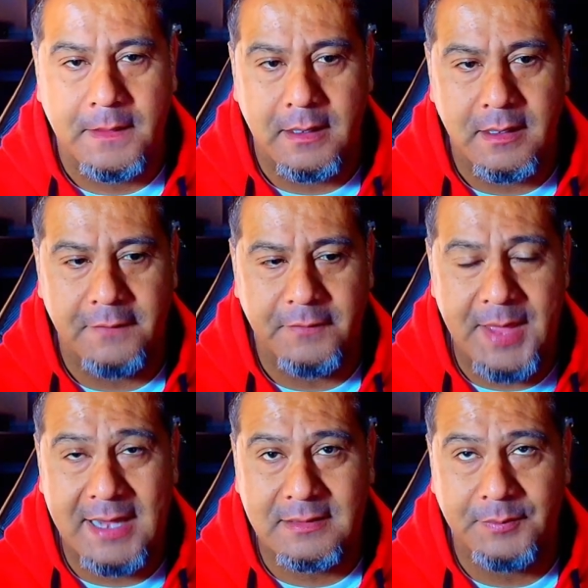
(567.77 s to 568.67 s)
from
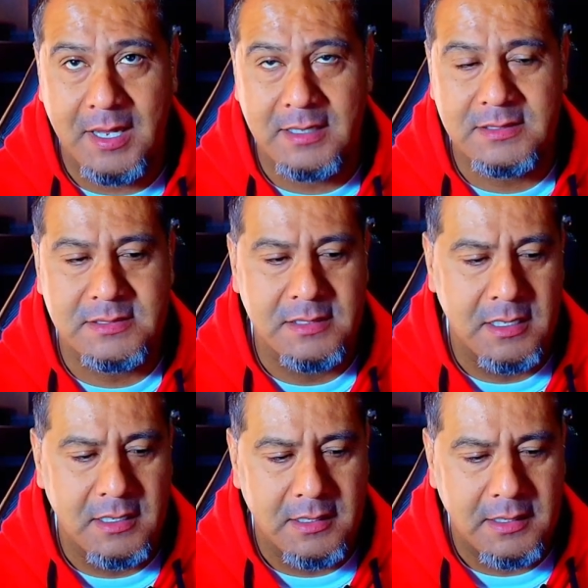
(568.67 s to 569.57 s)
Hack the Box.
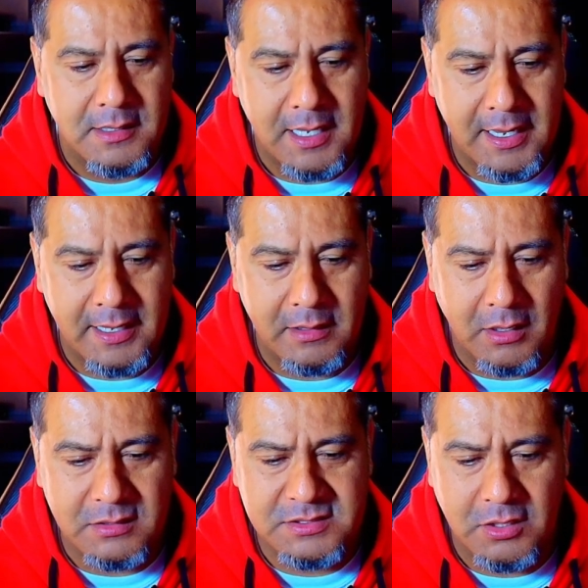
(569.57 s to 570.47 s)
And
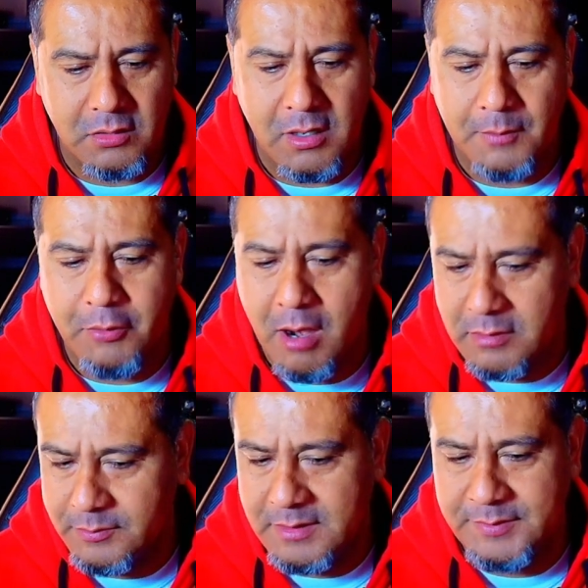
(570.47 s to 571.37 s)
also, I'll
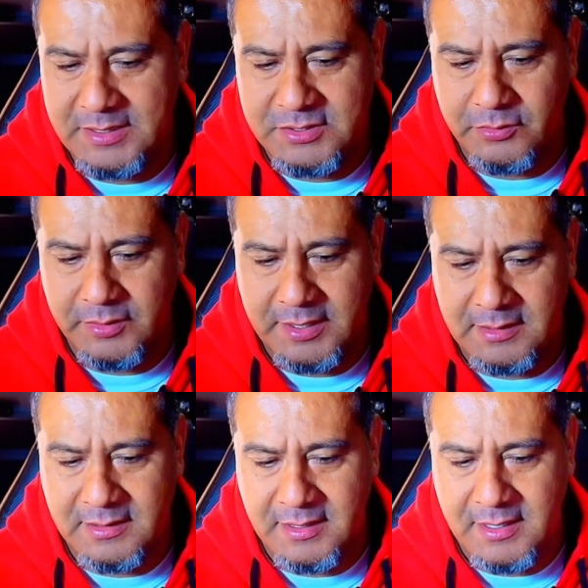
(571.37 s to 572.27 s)
probably be
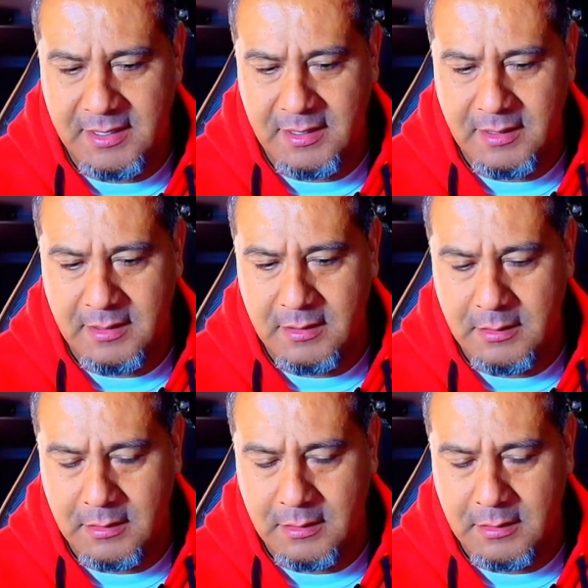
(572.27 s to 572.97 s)
doing the